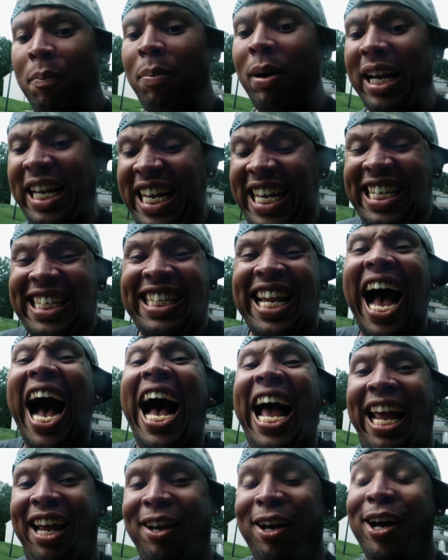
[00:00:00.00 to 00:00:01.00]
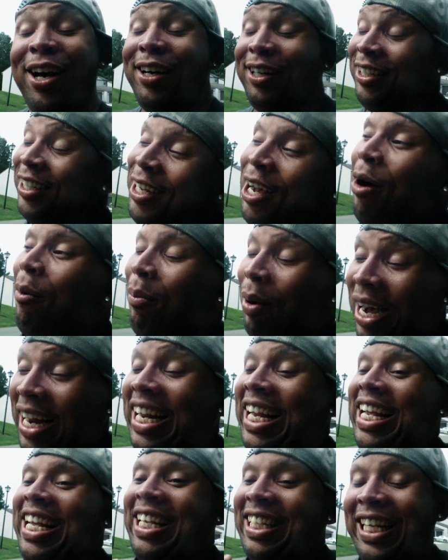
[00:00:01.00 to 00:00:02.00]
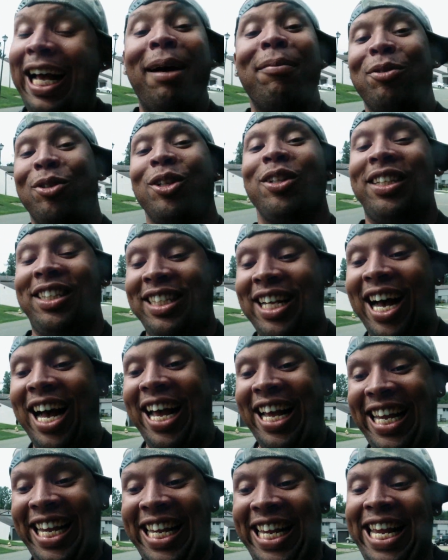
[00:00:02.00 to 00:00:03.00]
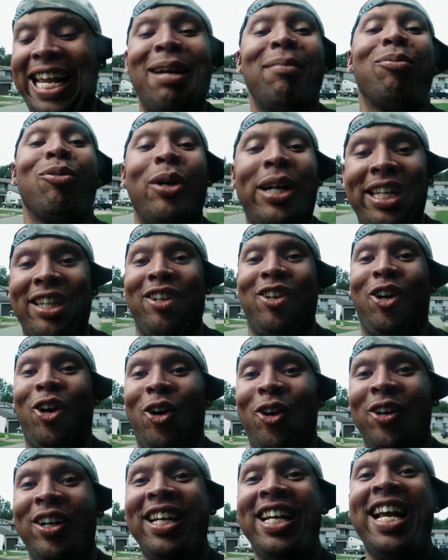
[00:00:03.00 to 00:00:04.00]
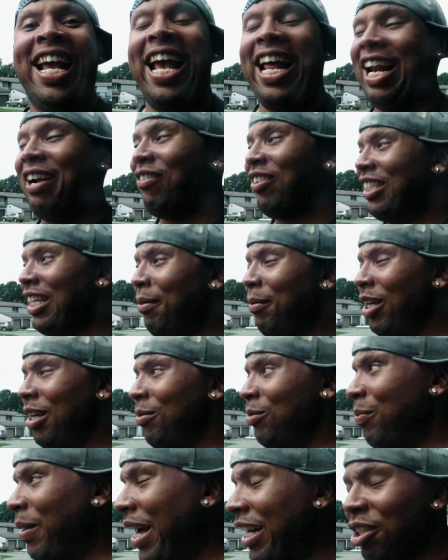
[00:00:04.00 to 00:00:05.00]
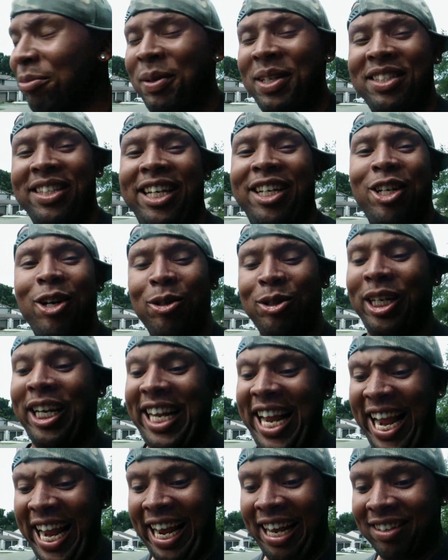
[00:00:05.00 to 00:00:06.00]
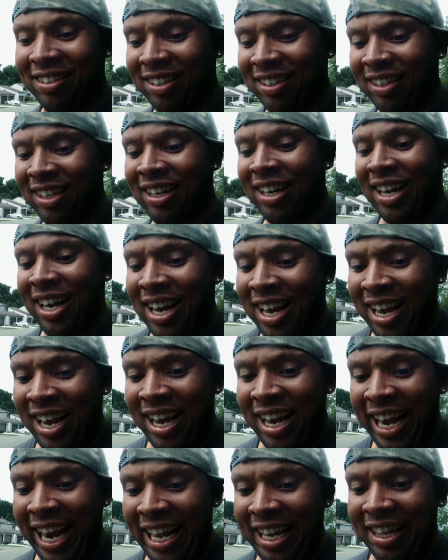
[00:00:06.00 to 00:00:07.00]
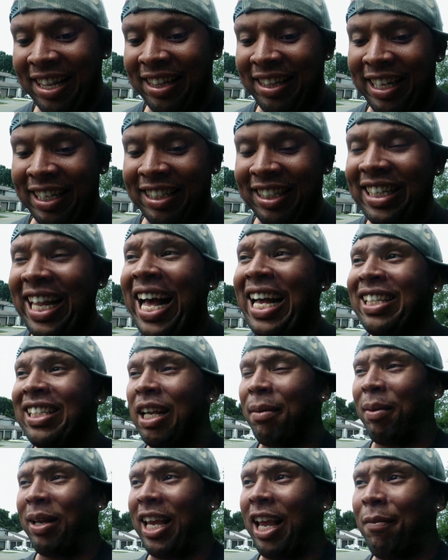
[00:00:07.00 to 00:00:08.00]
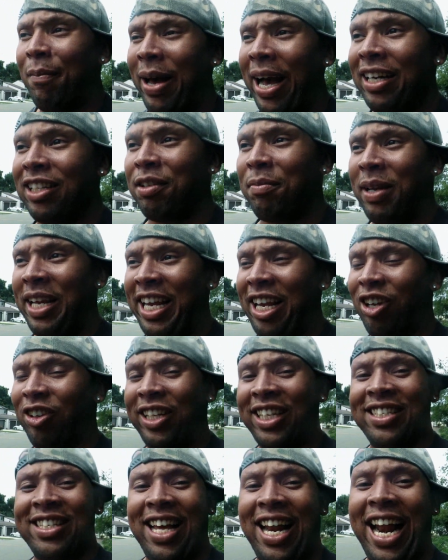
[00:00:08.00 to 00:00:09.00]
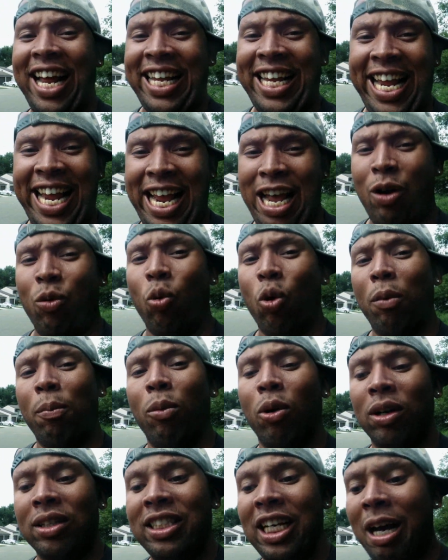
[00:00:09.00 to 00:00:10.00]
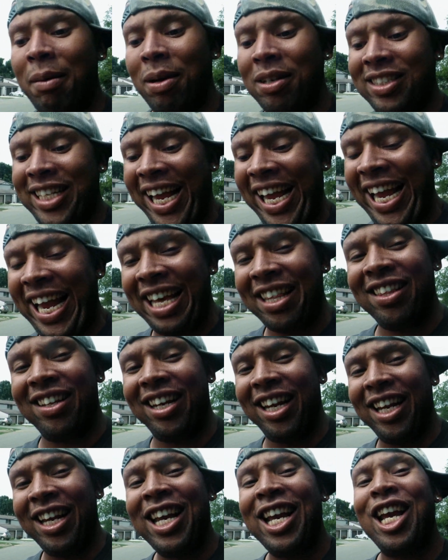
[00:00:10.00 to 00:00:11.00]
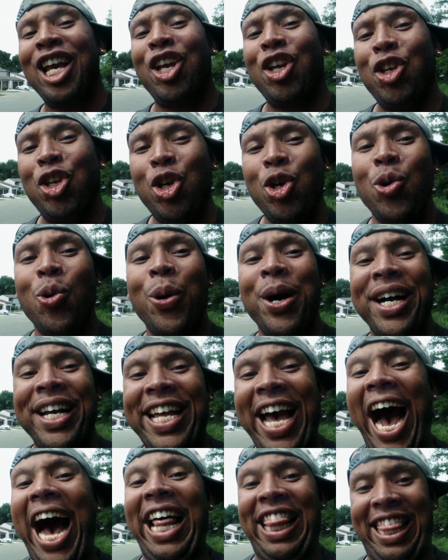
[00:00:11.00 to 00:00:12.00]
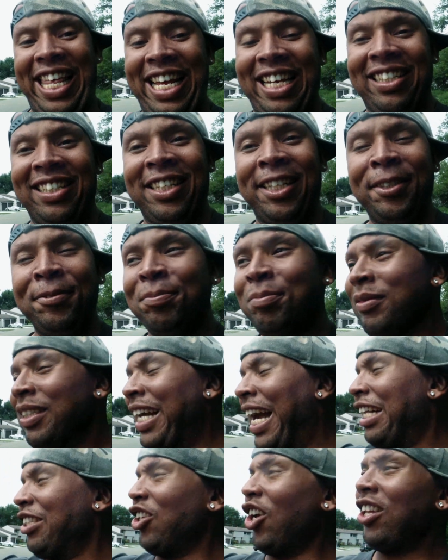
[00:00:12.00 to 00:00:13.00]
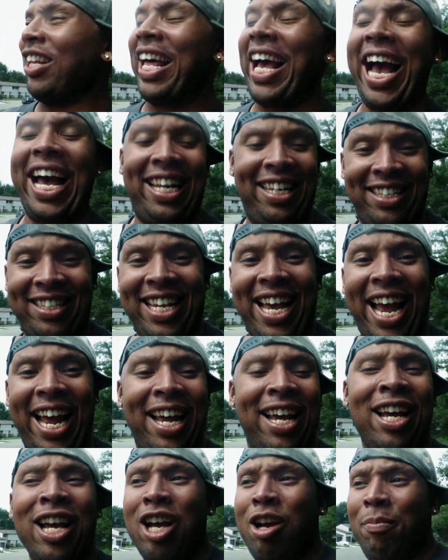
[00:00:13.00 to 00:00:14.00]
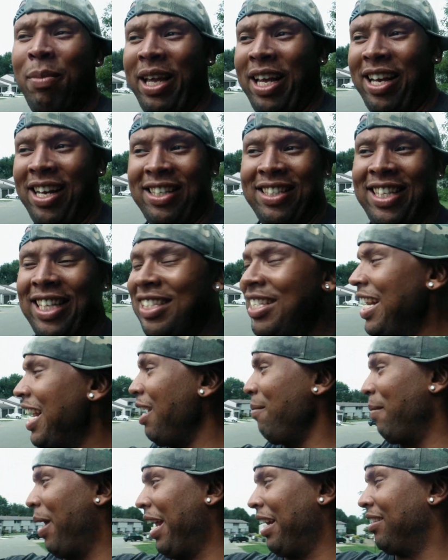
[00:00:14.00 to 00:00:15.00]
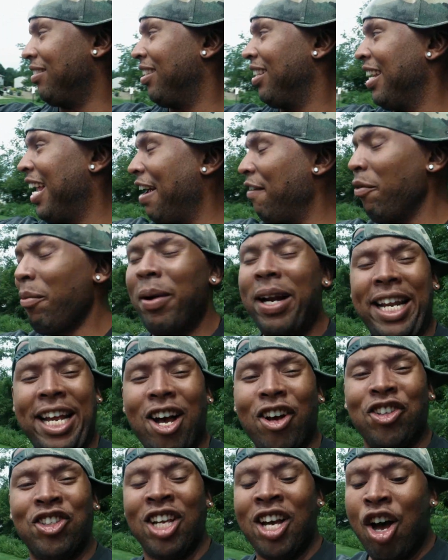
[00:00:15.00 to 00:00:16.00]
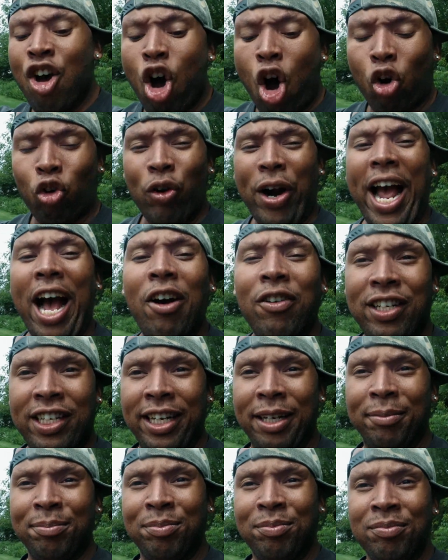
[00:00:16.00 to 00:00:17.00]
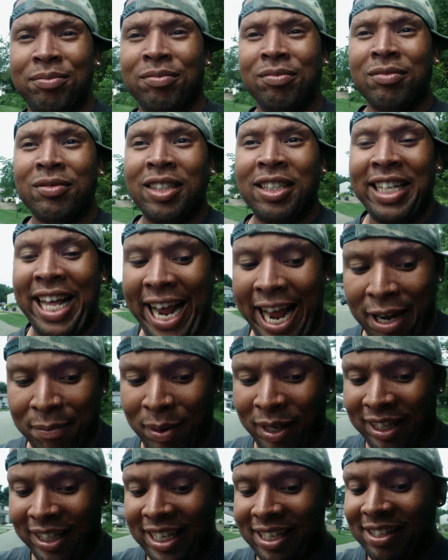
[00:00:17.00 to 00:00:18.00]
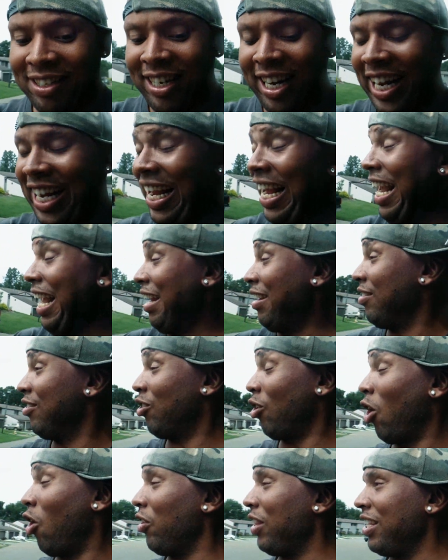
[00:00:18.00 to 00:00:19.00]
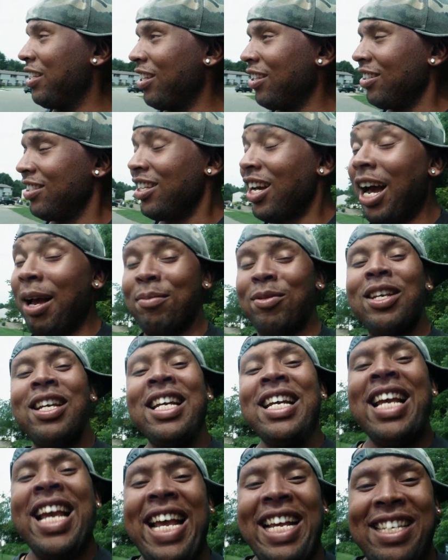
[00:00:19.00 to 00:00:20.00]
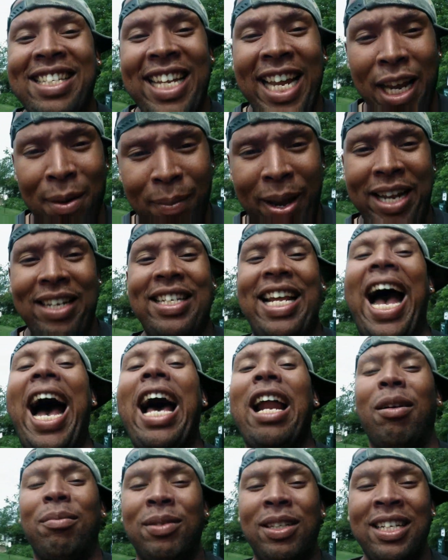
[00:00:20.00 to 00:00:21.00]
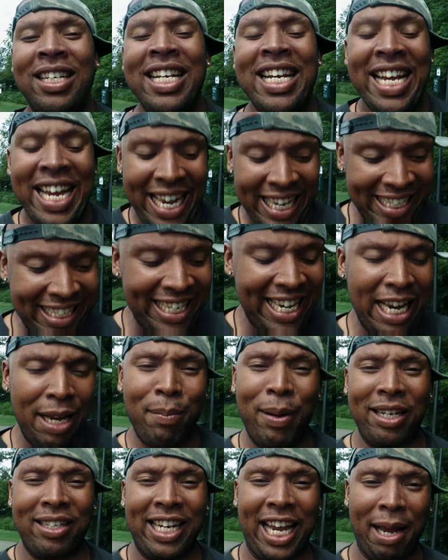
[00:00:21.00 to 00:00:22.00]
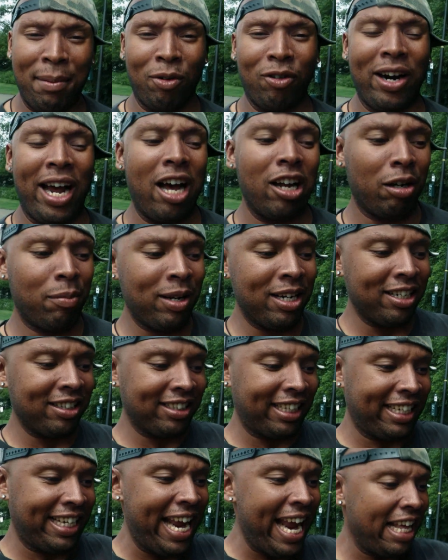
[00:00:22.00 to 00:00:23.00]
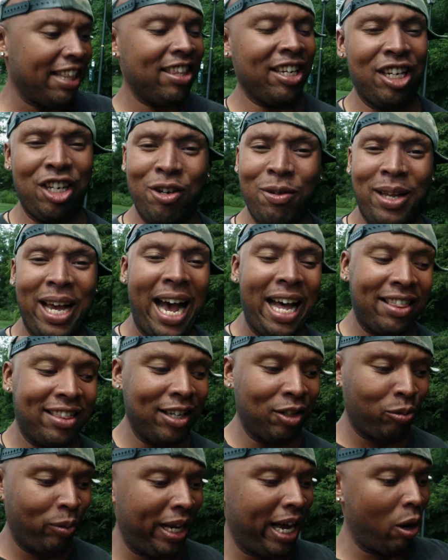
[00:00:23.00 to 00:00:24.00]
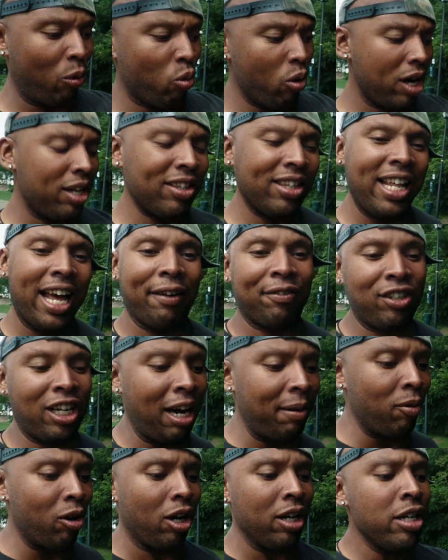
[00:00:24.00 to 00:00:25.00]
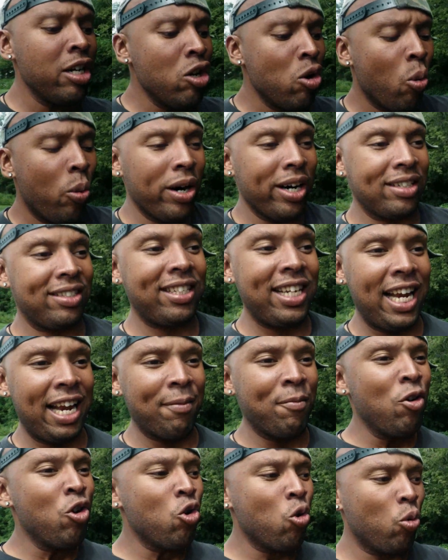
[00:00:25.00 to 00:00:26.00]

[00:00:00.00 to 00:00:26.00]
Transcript: But he's dying. But he's absolutely dying. He can't breathe at all. And every time he comes back to me, he's like, coach, I can't. And this last time he came back to me, he only said, I can't one more time. I was like, Anthony, you got this. That's all I had to say. Because the teammates, everybody else around him, they had been listening in to all these other times. His teammates got him. His teammates came around him and they're like, Anthony, you got this. We got one left. Come on, we're a team.